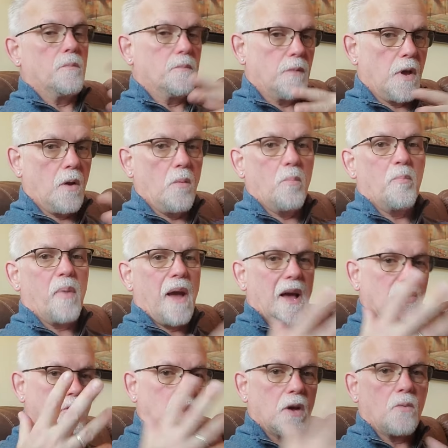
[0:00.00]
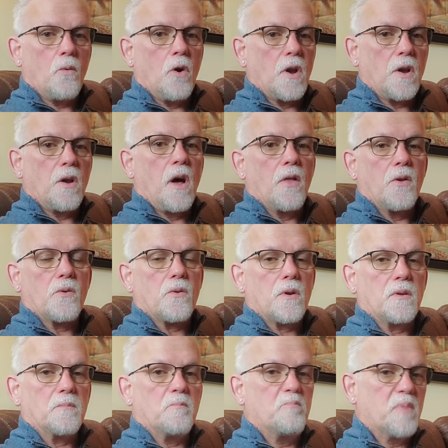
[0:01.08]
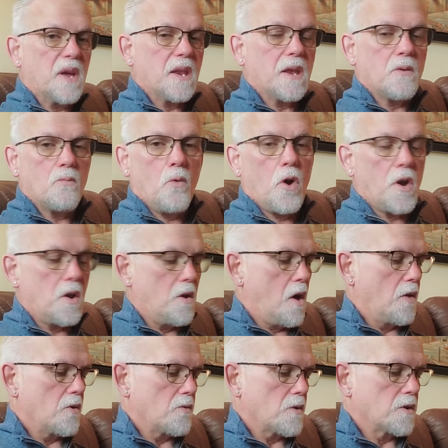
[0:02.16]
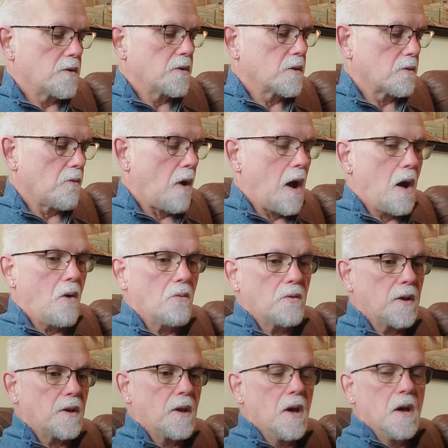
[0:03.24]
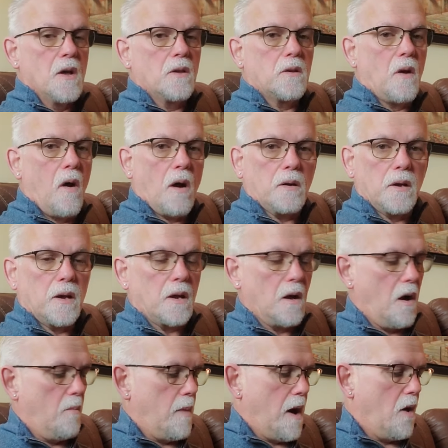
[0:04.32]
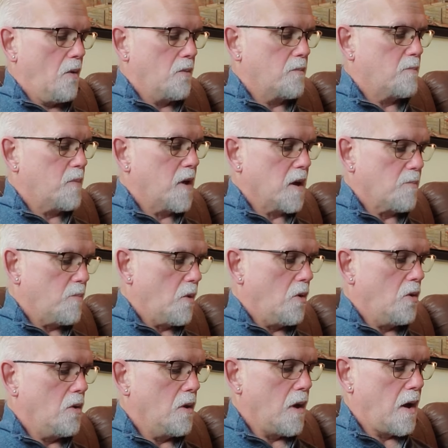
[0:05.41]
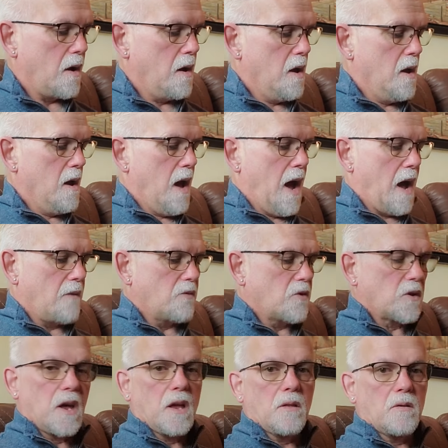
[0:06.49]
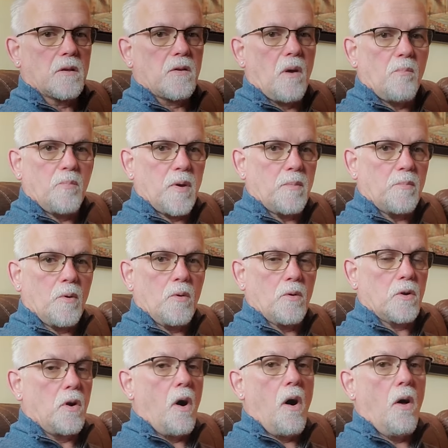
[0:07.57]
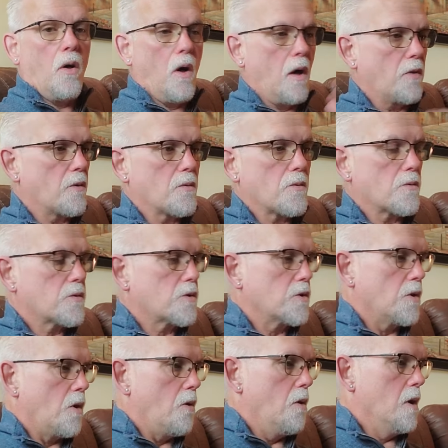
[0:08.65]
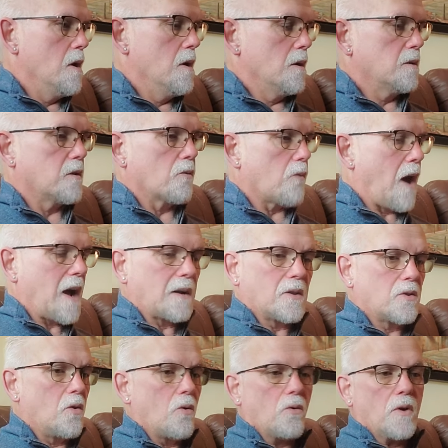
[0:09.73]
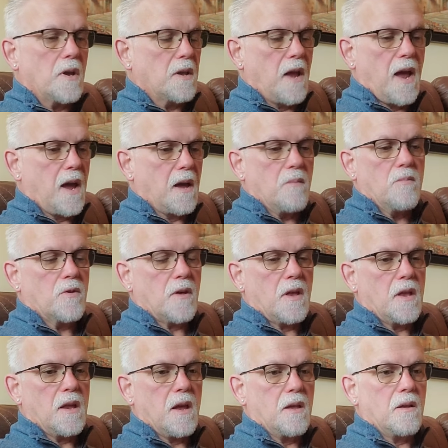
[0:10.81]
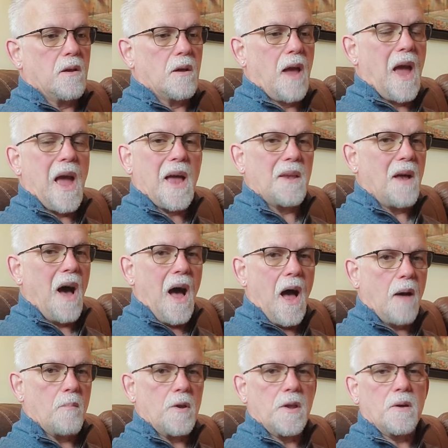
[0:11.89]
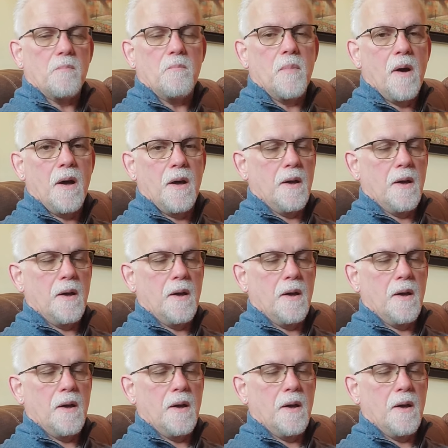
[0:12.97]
you know, bashing one another and beating one another into the ground and talking about people. I've seen some people call others, you know, derogatory names, and ad hominem